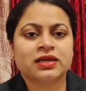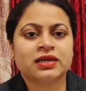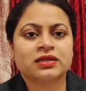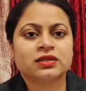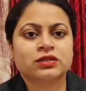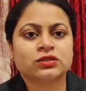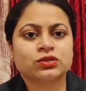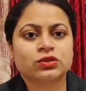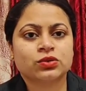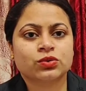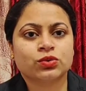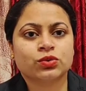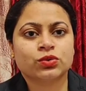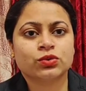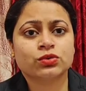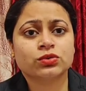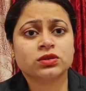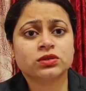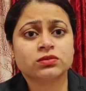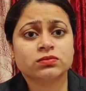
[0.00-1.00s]
So,
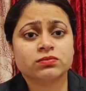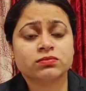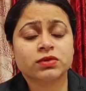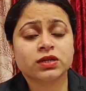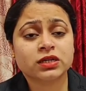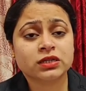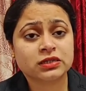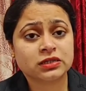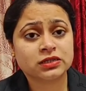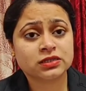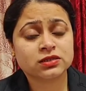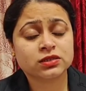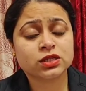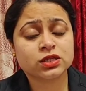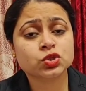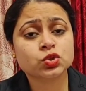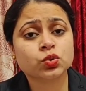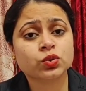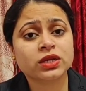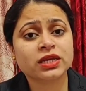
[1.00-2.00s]
because the
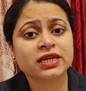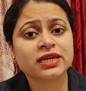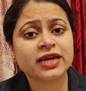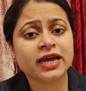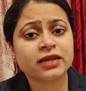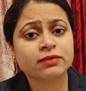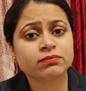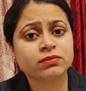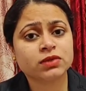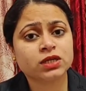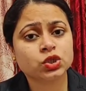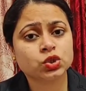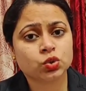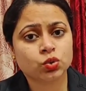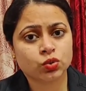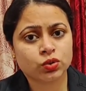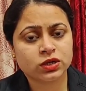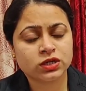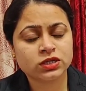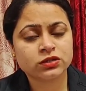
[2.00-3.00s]
story can be told